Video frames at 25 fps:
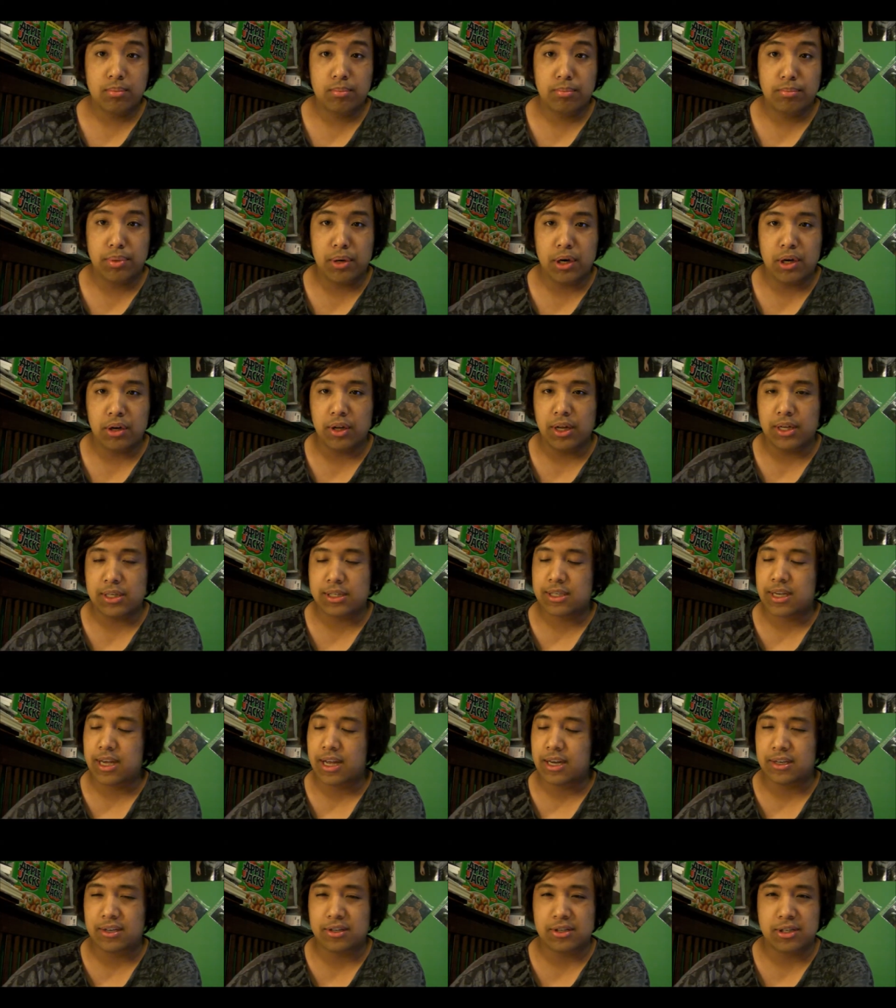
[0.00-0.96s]
But let's
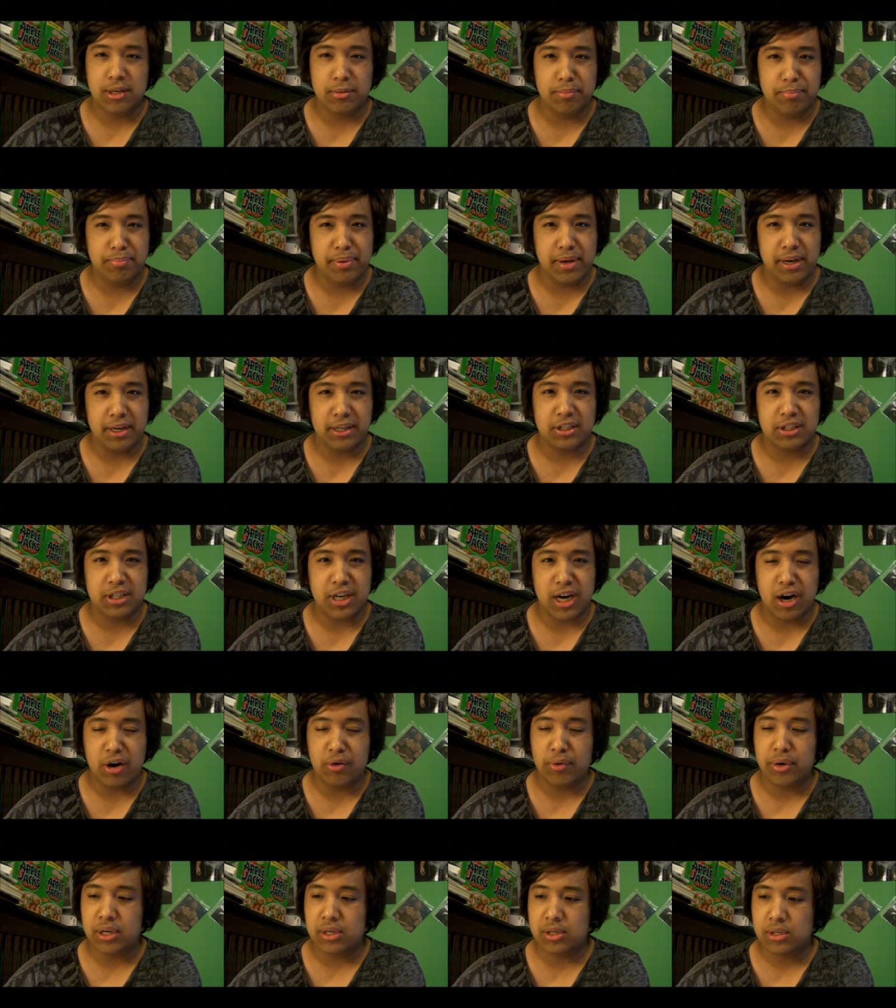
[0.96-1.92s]
get to some picks,
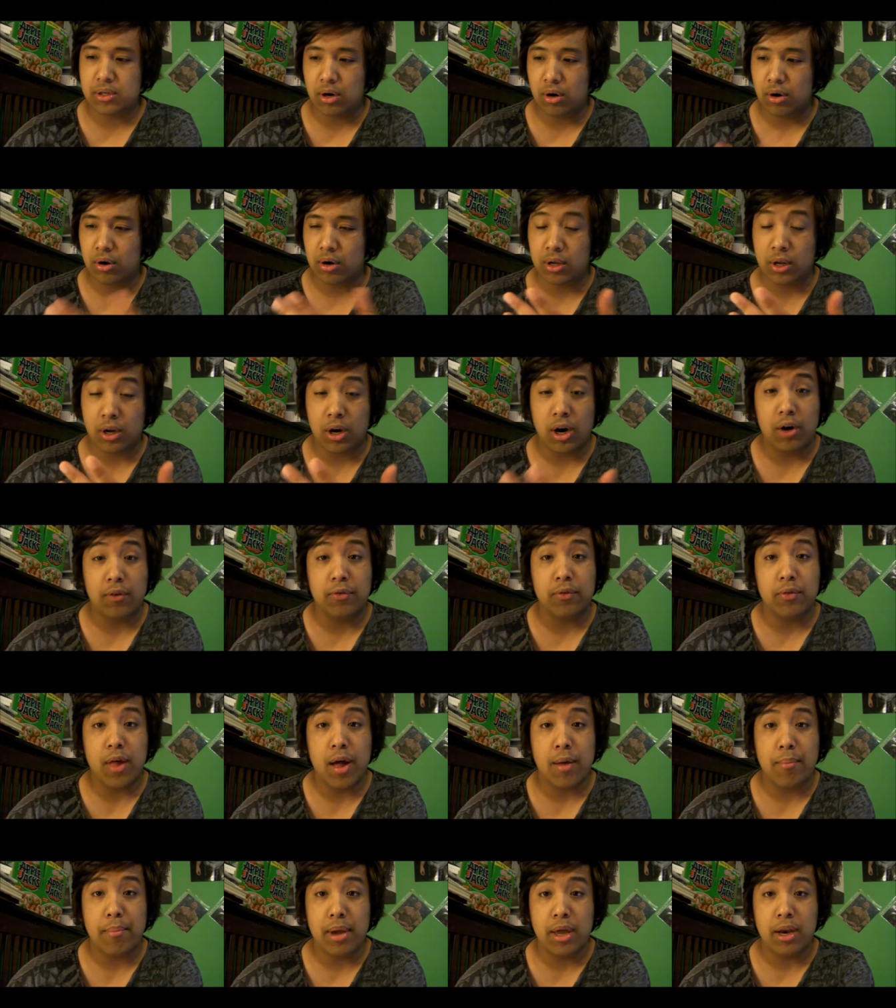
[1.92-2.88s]
shall we? Starting off
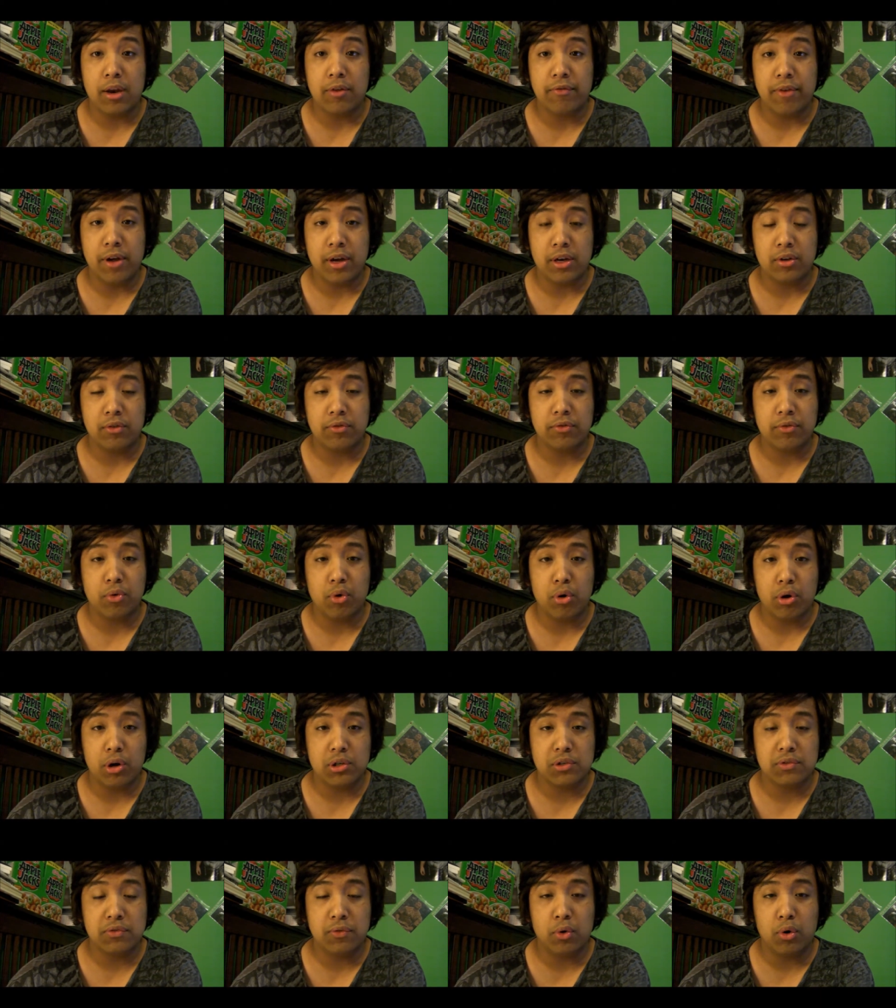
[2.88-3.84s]
with that main event, of
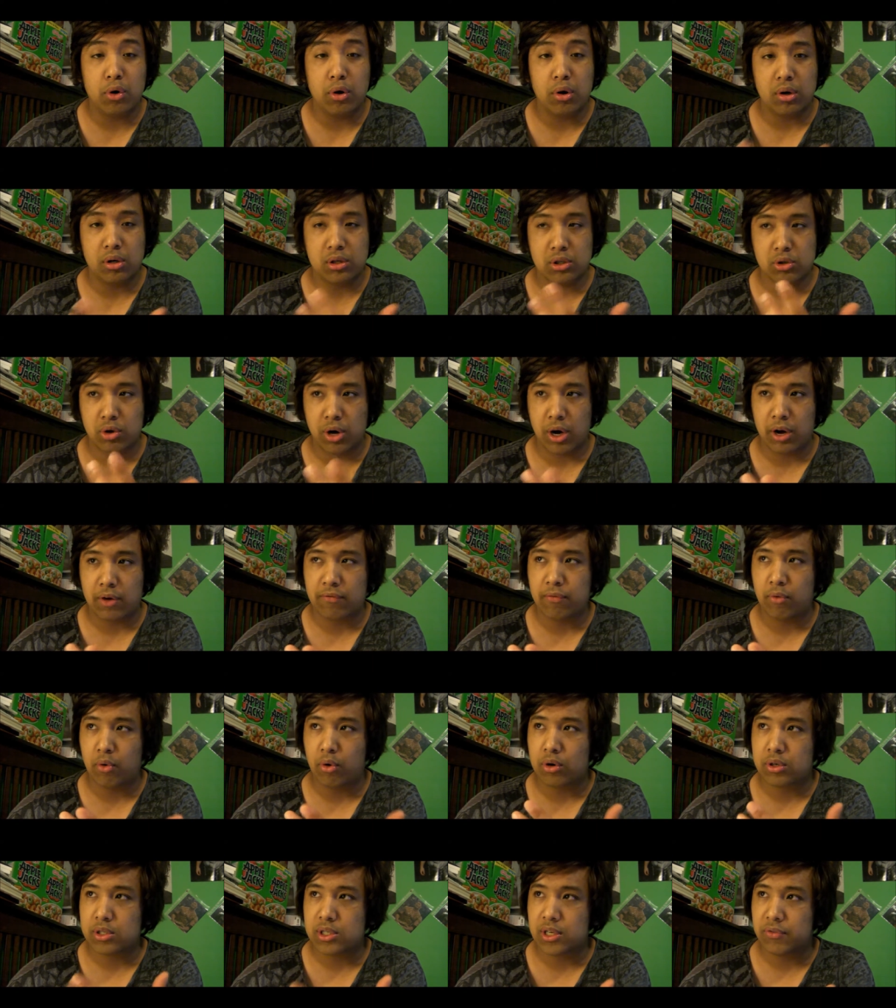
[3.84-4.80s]
course, for the
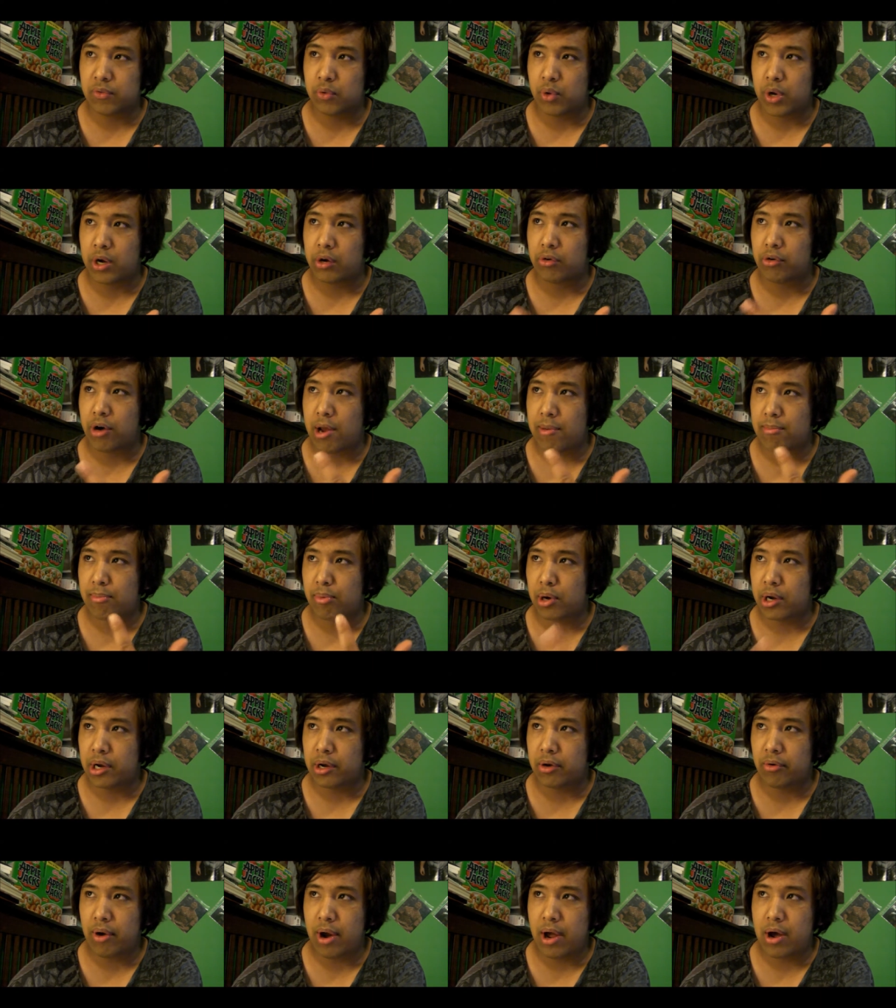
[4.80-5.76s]
Strikeforce Heavyweight Grand
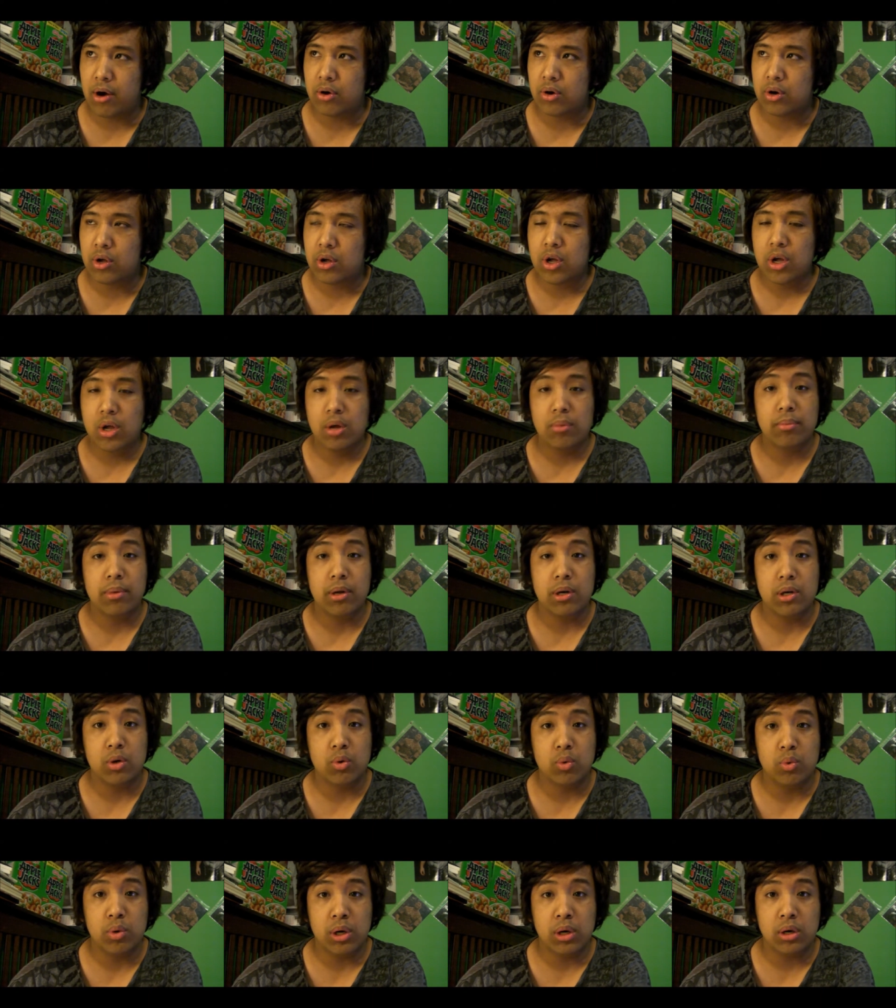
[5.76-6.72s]
Prix crown
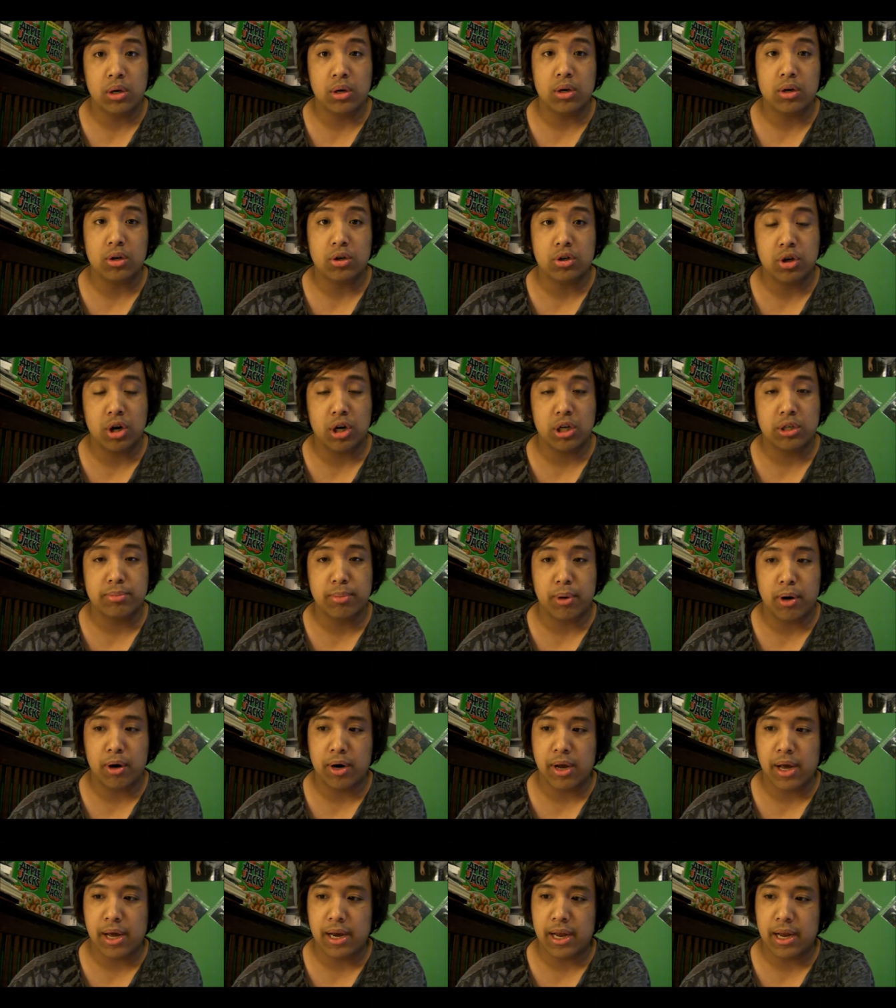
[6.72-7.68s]
between Josh
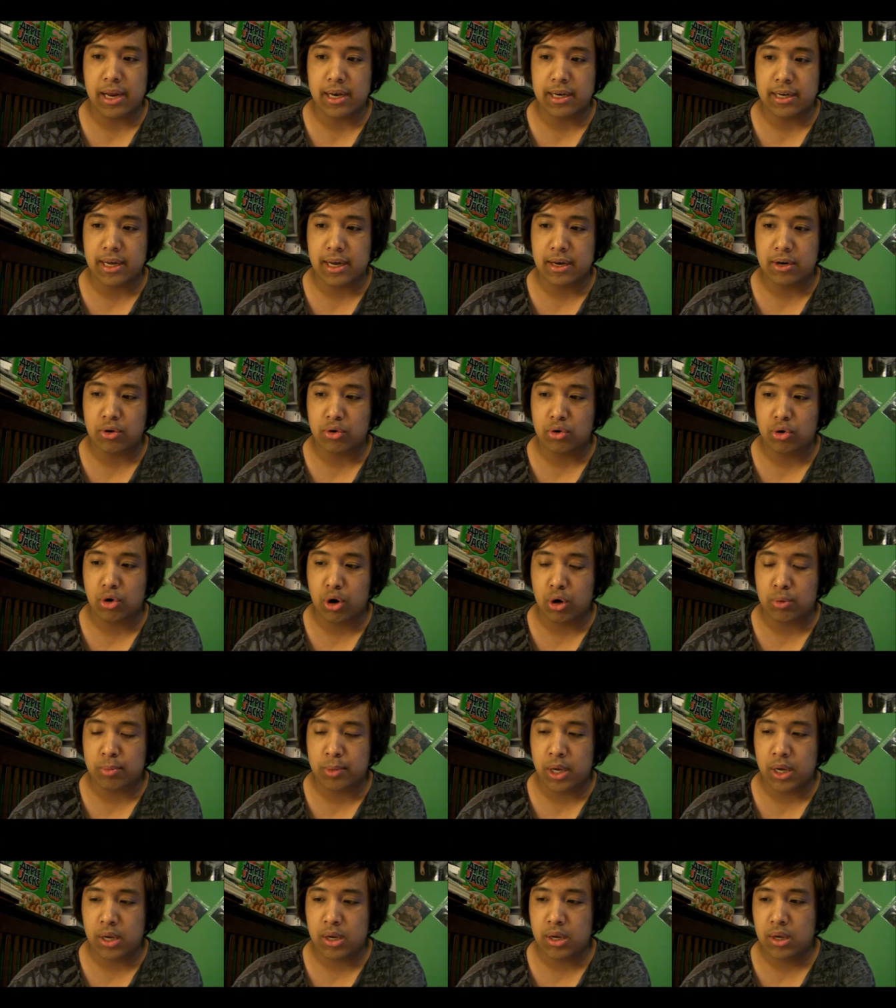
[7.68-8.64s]
Barnett and Daniel
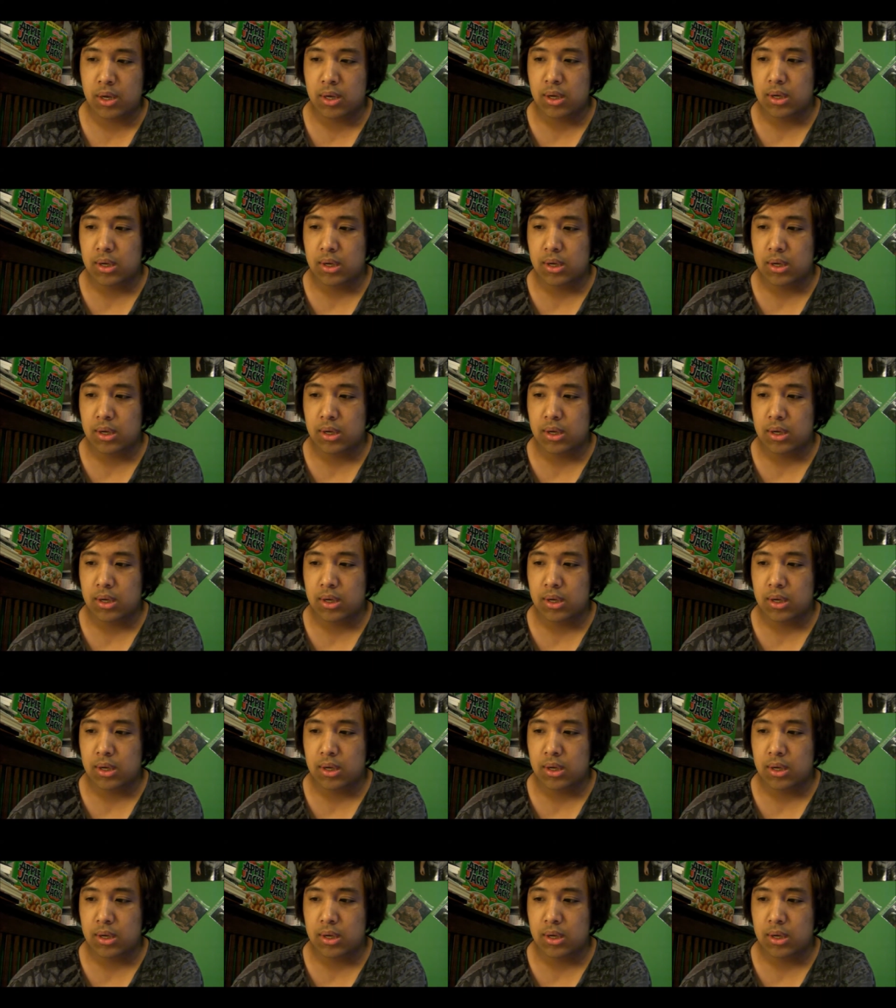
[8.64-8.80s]
Cormier.